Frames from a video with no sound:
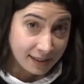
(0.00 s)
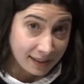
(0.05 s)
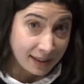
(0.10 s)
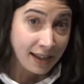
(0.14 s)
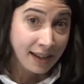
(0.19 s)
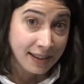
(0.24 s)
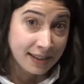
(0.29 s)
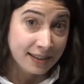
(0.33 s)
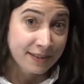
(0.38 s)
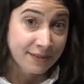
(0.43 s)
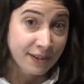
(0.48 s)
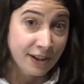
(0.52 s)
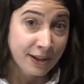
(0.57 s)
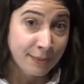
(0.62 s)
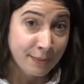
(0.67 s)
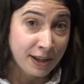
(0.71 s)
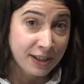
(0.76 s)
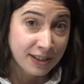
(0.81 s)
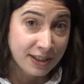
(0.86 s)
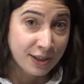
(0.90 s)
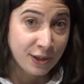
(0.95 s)
yes, very
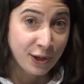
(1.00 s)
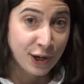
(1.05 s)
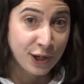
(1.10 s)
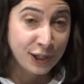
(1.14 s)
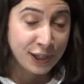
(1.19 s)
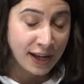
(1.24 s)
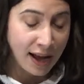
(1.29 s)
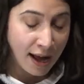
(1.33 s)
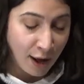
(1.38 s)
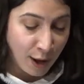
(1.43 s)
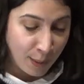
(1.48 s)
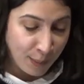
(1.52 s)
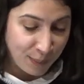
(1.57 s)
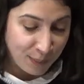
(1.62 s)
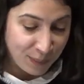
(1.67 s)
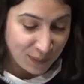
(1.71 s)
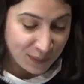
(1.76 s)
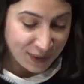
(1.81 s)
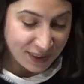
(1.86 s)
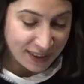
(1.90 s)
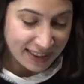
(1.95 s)
much so.
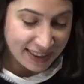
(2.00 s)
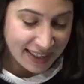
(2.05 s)
Um,